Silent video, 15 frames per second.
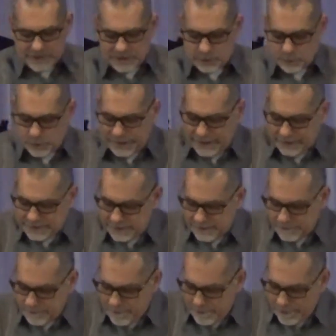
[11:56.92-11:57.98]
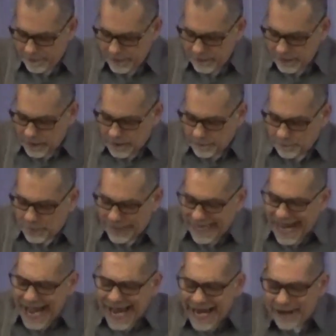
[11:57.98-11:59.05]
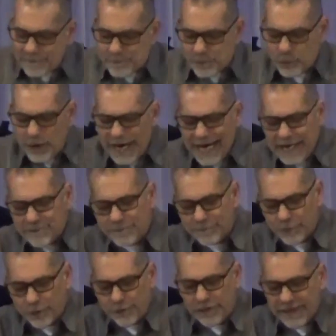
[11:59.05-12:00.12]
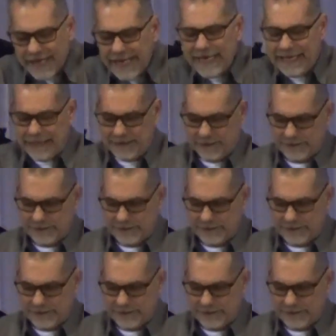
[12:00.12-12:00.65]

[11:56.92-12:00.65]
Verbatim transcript: us as wheat, But I have prayed for thee